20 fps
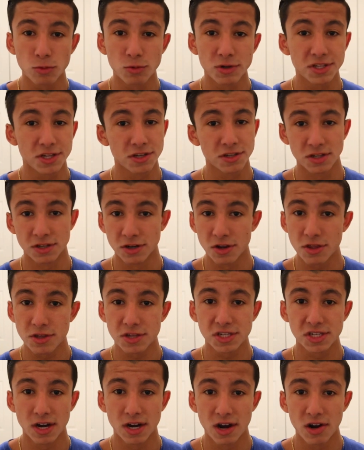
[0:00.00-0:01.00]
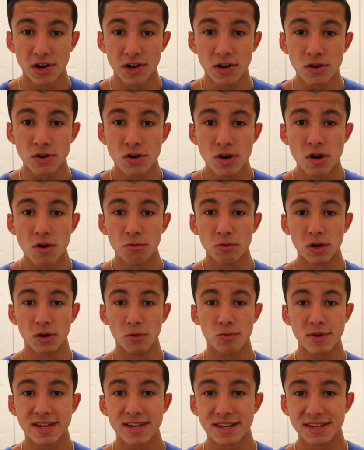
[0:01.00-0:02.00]
which is another scenario where
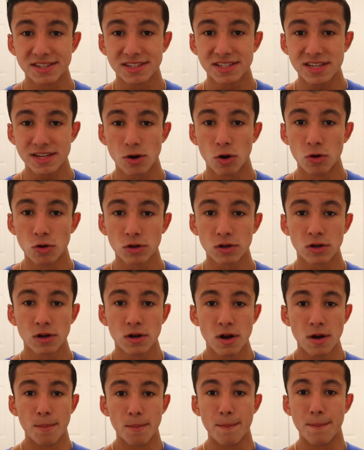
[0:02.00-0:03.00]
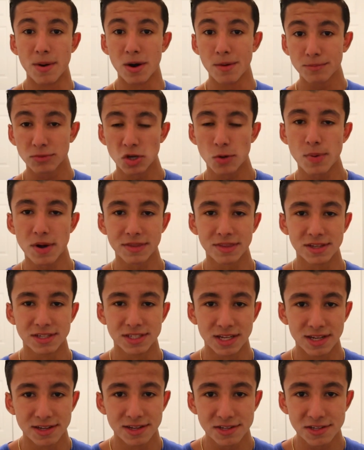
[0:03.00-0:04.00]
we can see Hulk bumped up on
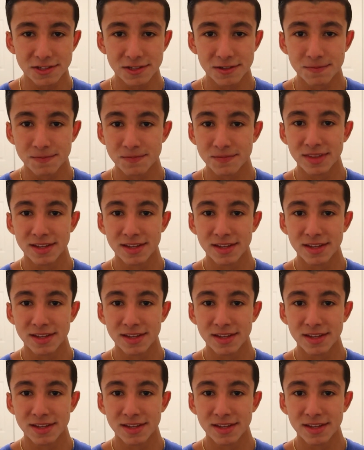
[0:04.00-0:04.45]
this list,